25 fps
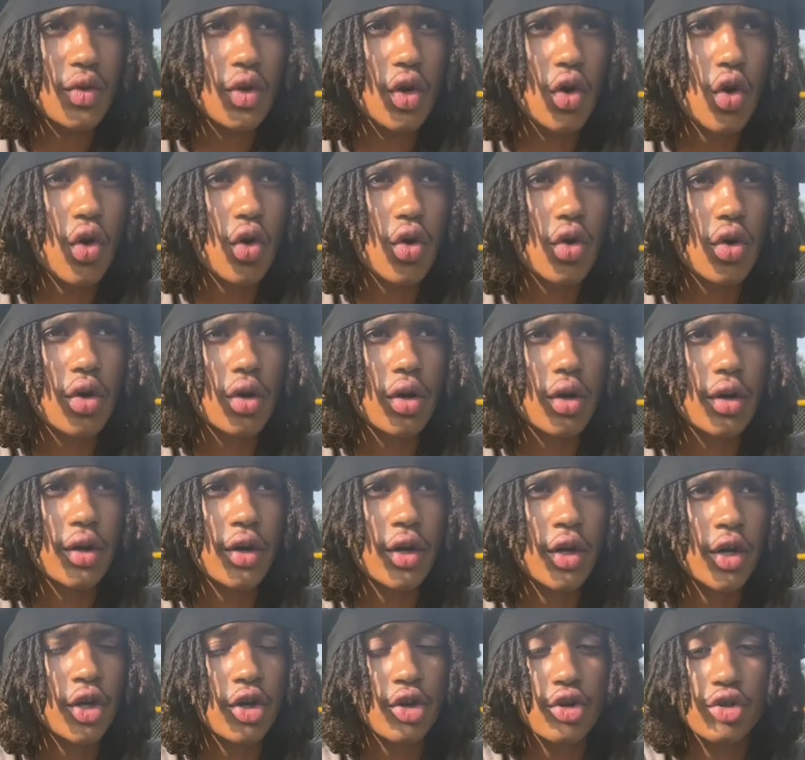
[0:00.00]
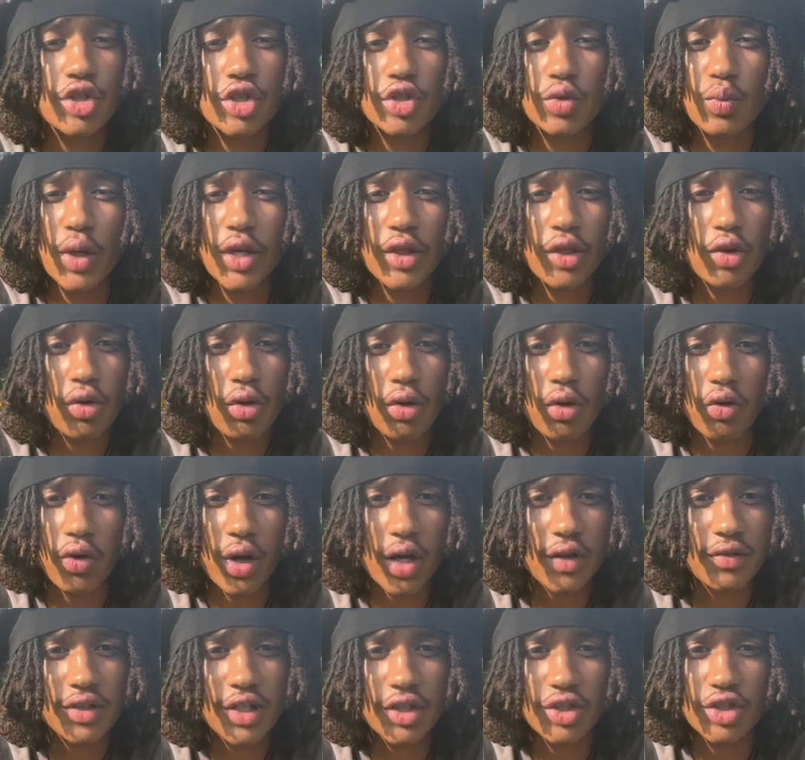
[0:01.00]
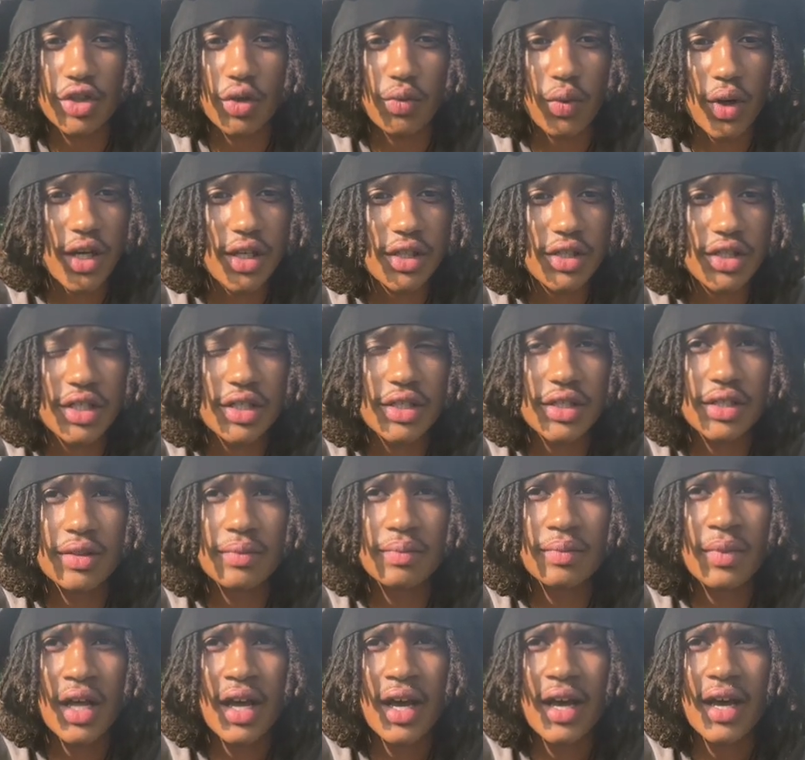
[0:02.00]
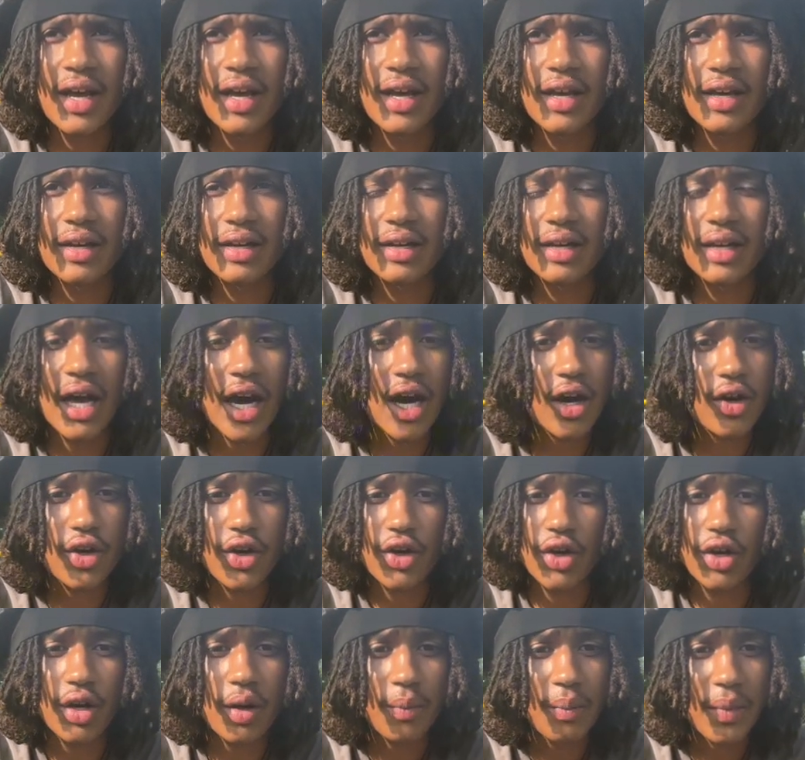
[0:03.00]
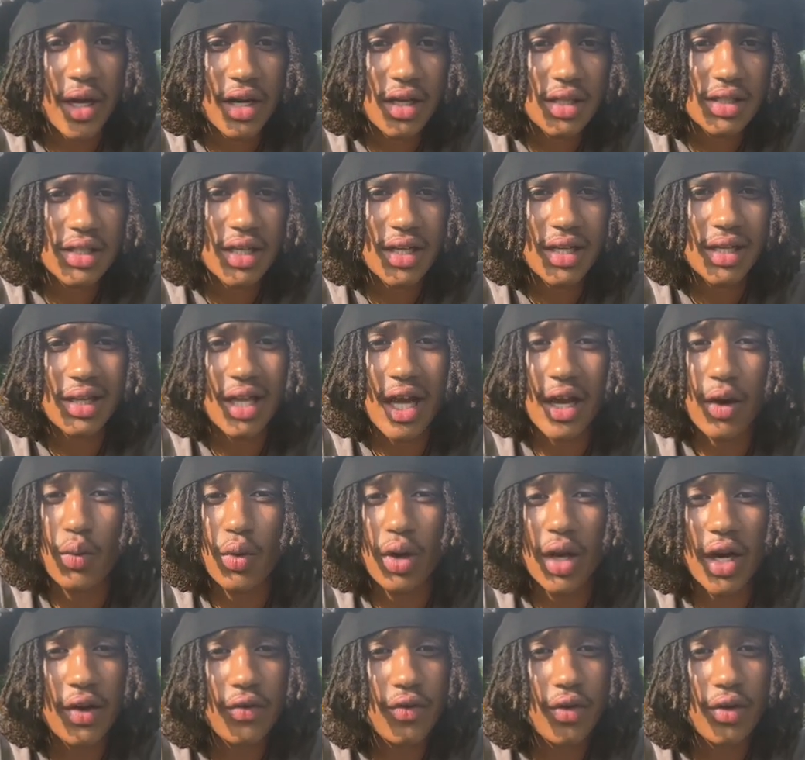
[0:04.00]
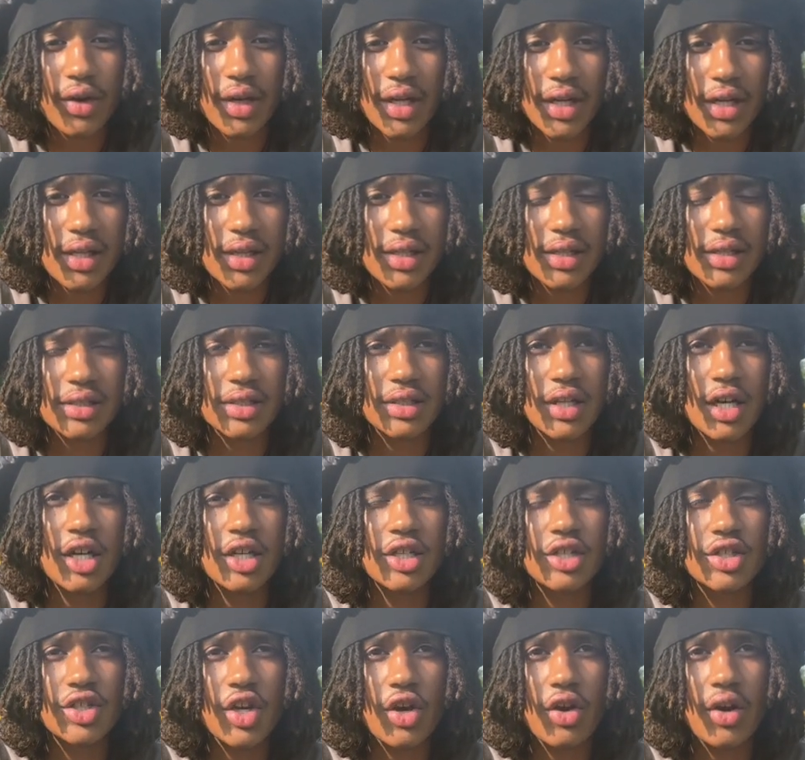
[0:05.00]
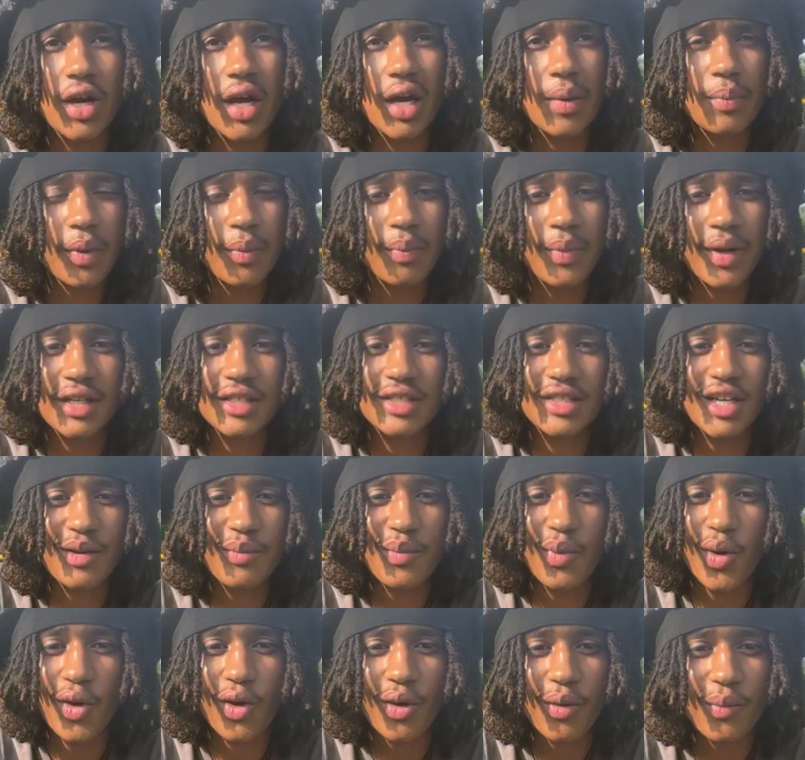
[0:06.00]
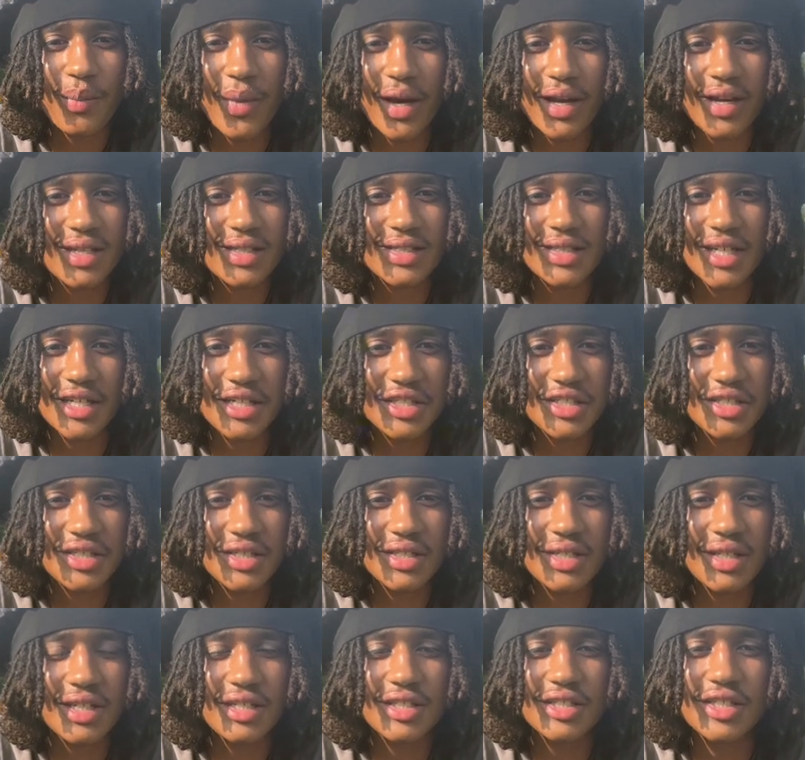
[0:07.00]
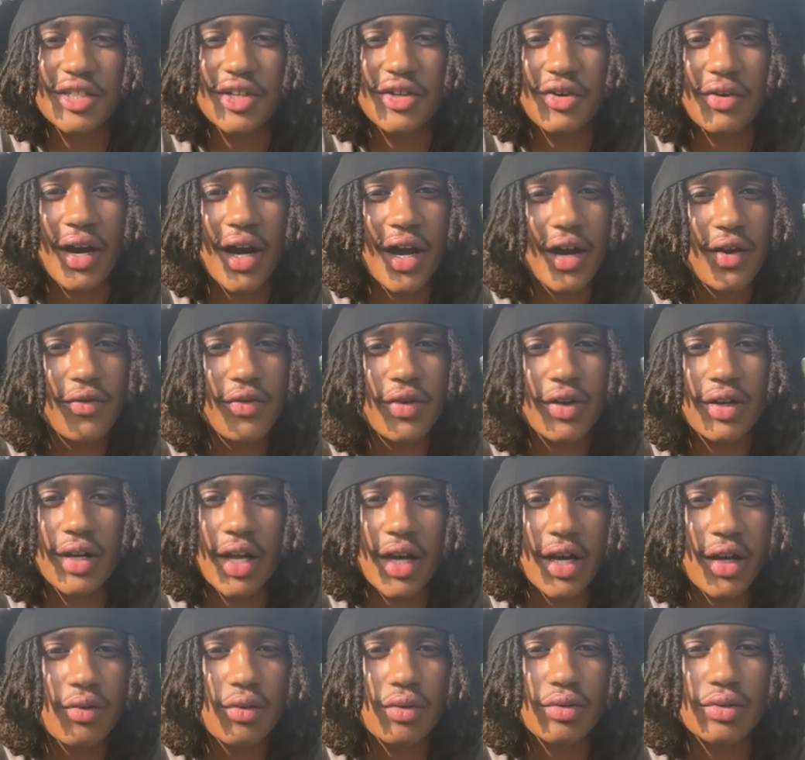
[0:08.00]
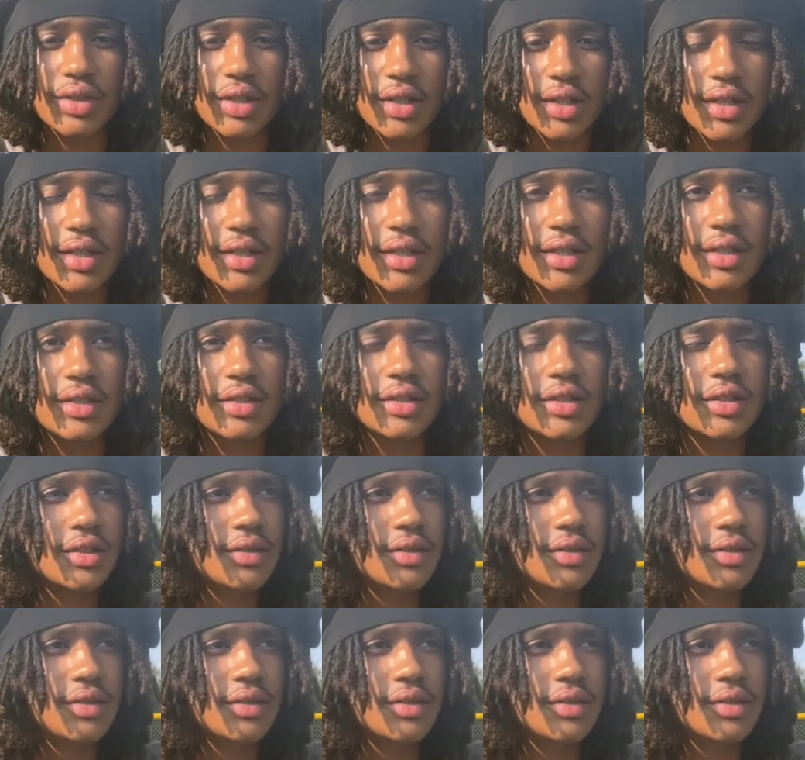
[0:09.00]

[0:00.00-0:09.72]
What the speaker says: or you just went through a rough situation and now you're gonna meditate, like whatever it is, start implementing more meditation into your everyday routines.